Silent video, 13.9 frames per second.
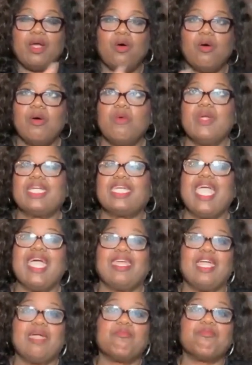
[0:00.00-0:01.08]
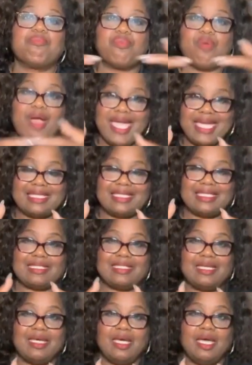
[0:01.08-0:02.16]
We don't, we can't
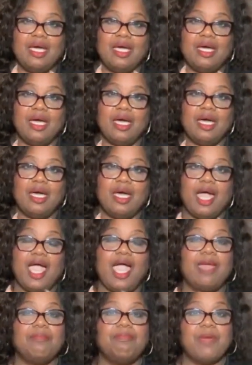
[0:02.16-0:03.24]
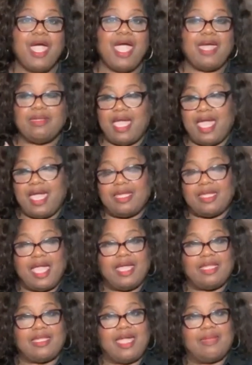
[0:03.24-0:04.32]
embrace and, and,
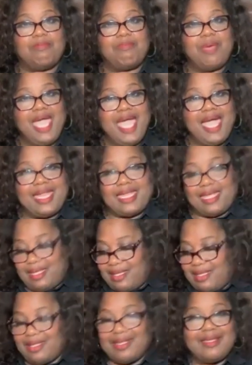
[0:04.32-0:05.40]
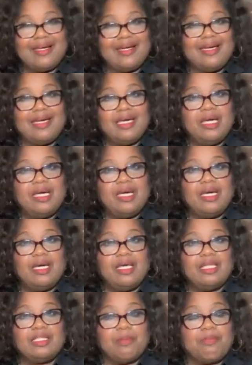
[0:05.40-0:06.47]
and, and, and petty
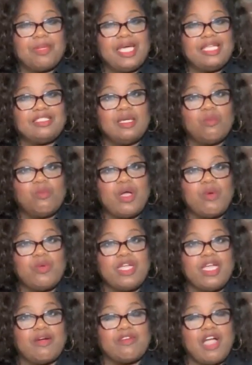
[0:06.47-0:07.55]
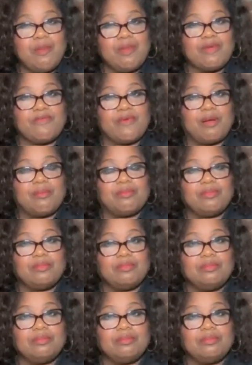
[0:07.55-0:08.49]
the place in where we are coming from.